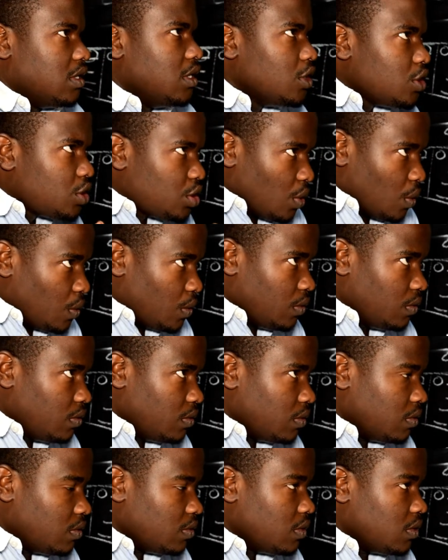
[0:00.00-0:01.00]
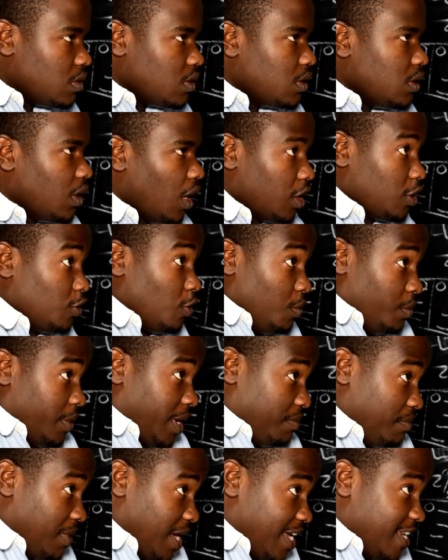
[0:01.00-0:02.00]
So, I call
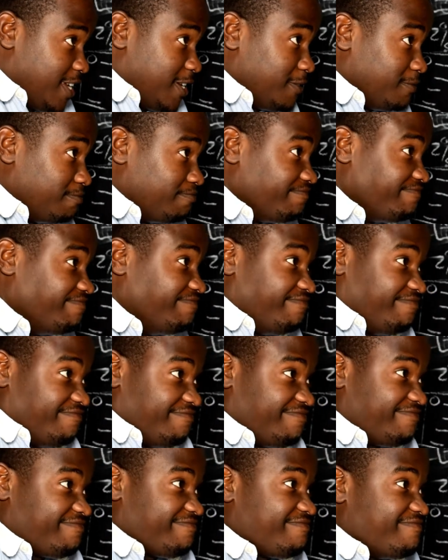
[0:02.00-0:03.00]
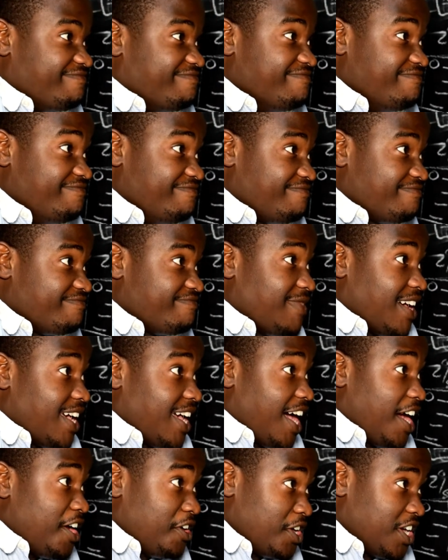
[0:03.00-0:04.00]
my maid, hmm? my
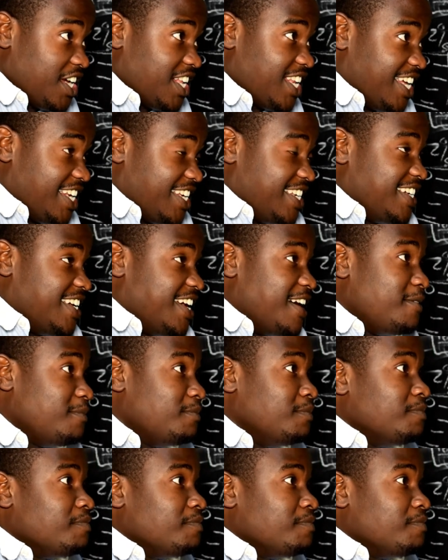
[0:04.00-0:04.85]
ironing lady, yeah?